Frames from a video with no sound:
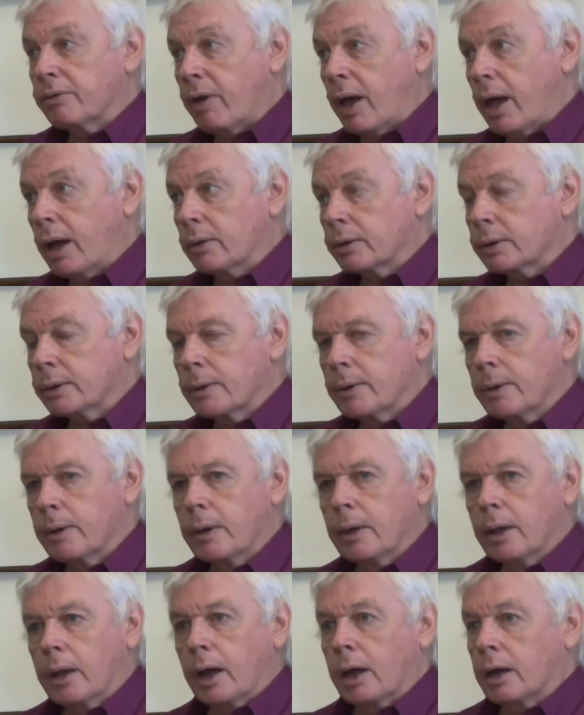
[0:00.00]
found,
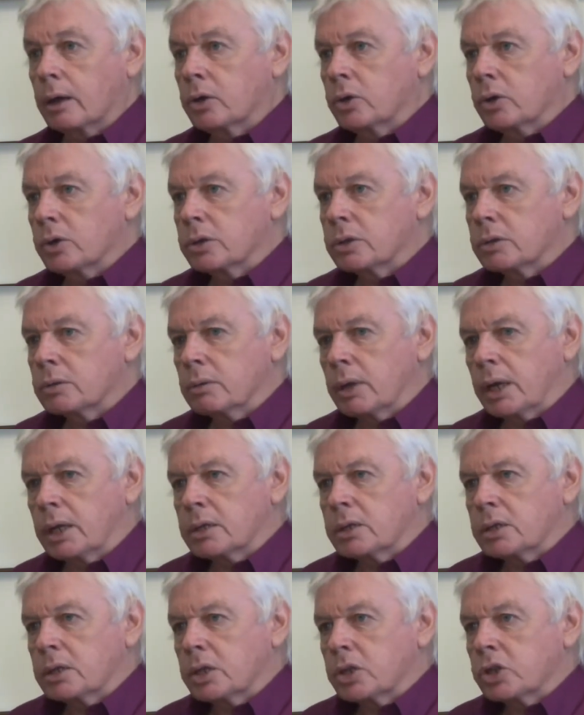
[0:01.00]
and of
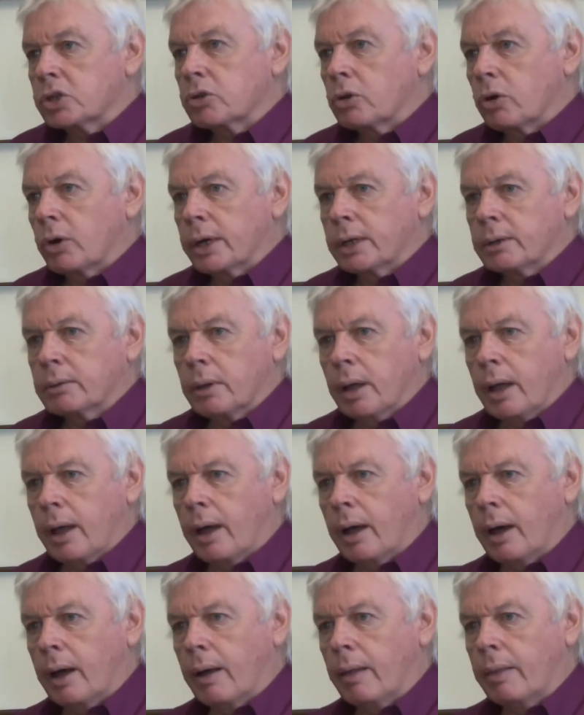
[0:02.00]
course it's
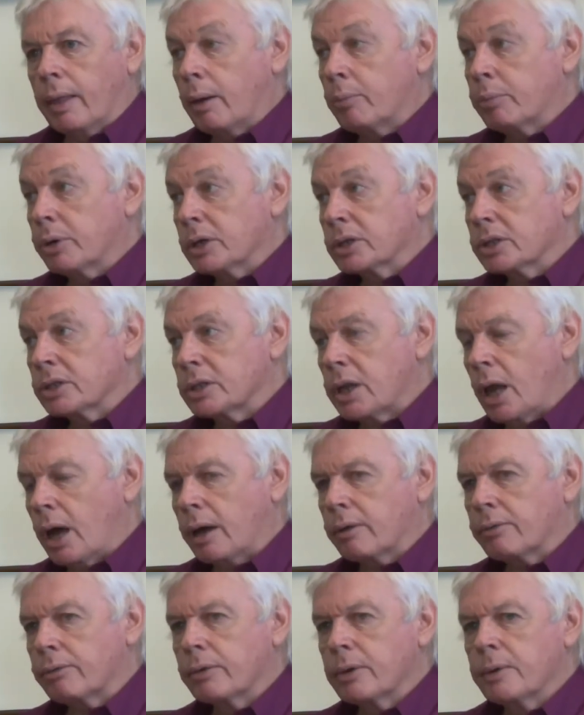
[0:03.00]
destroyed that
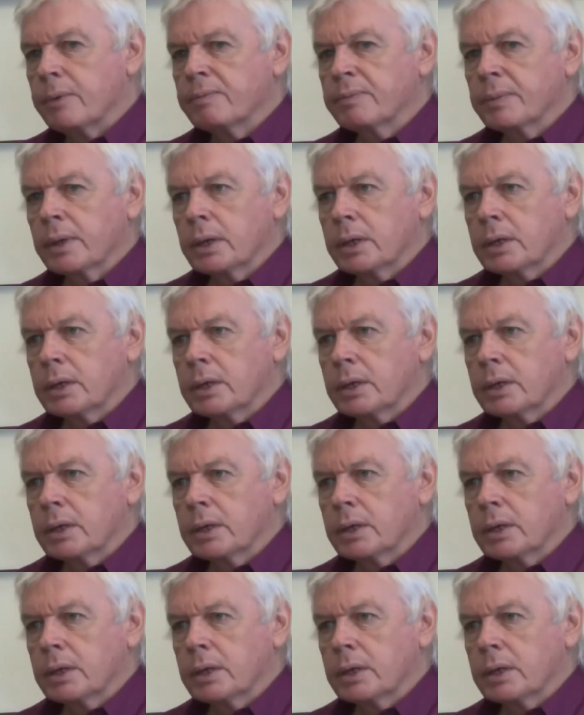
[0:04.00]
person's life.